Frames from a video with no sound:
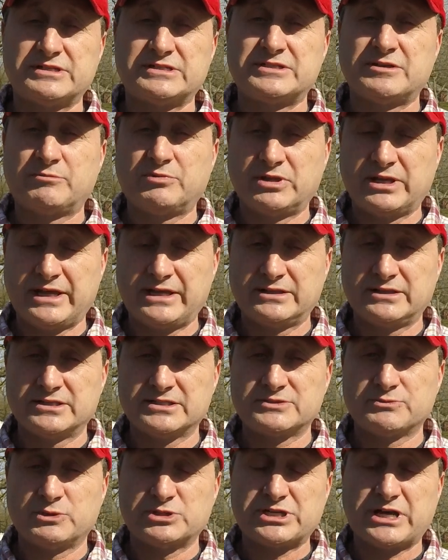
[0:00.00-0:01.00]
in the
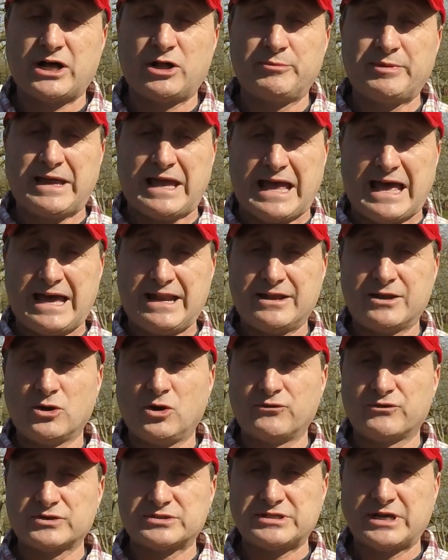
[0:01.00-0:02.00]
playlist, which I'll be adding
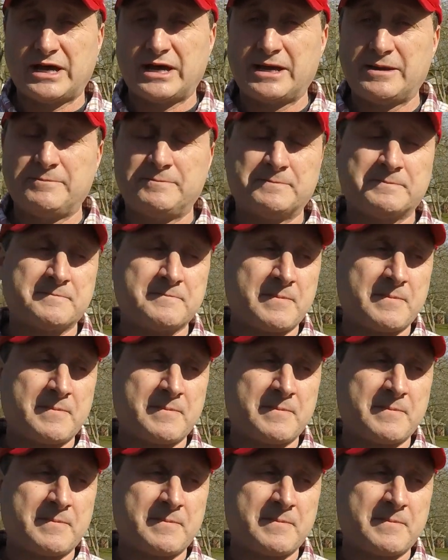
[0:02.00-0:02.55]
over time.